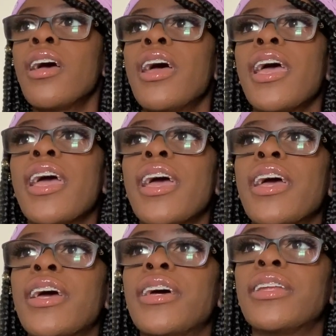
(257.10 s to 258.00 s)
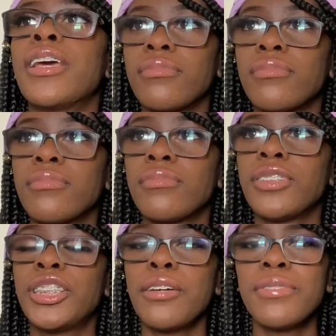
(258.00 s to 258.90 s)
And
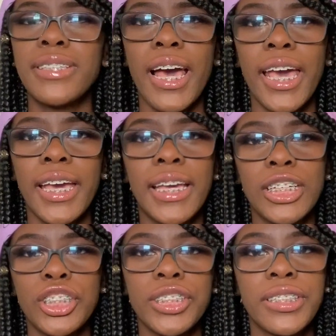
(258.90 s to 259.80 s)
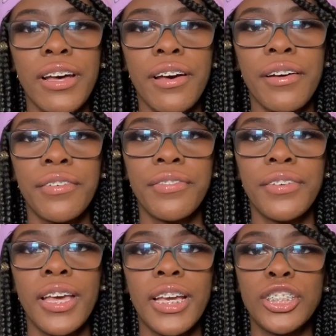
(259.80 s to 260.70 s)
she was like, get your stuff,
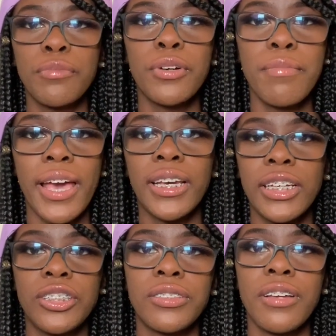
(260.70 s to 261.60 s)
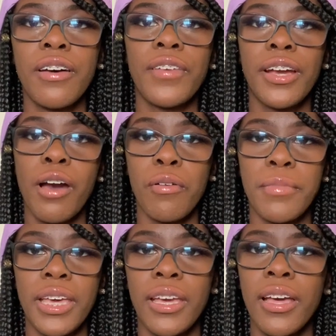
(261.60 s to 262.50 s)
get your book bag and get your stuff and come with
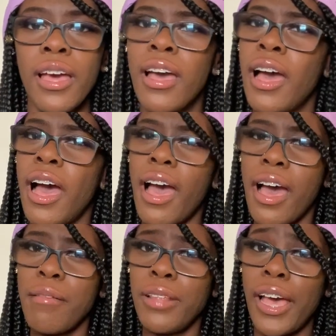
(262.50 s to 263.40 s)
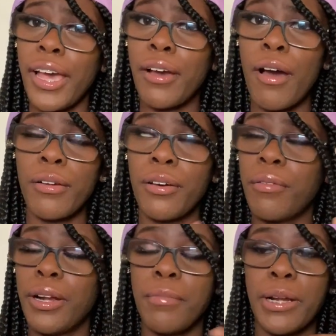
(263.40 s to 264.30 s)
me. I'm like, hold on,
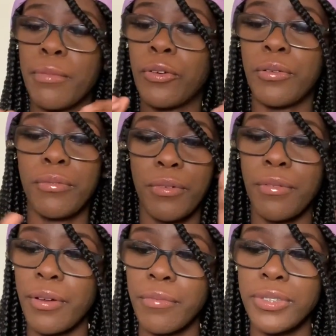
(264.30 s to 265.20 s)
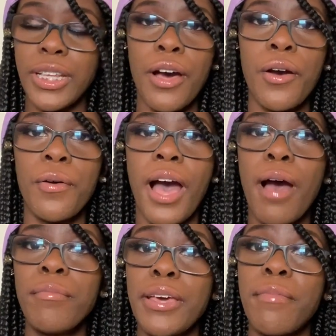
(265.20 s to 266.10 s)
wait a minute. So
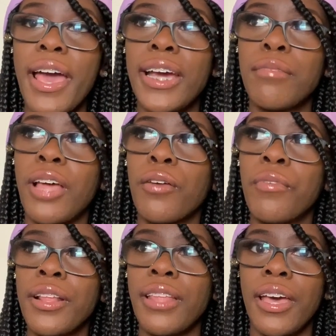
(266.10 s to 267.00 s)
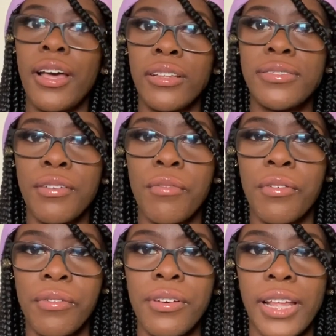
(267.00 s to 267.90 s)
I'm in my head, I'm like, what the hell is going
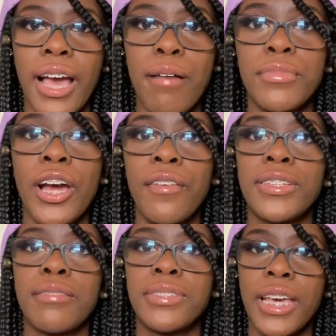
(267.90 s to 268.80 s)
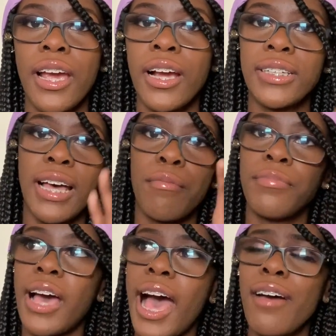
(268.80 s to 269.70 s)
on? Like, I'm nervous, I'm scared, because I
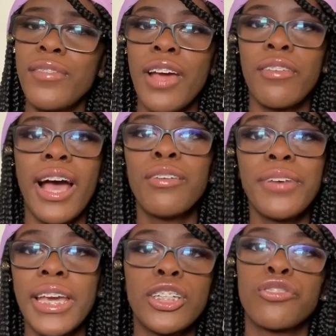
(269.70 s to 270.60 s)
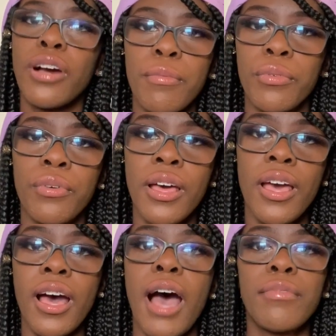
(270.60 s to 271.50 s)
don't get in trouble.
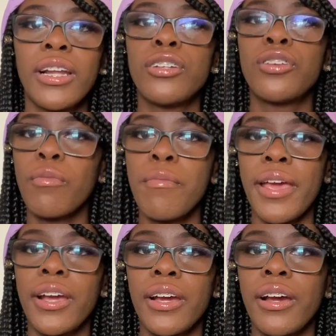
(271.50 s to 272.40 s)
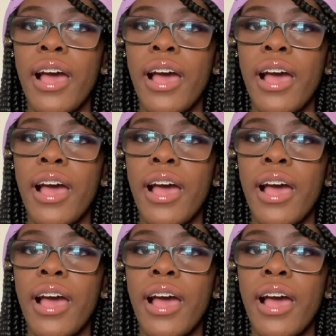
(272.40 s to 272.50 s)
I'm not a troublemaker.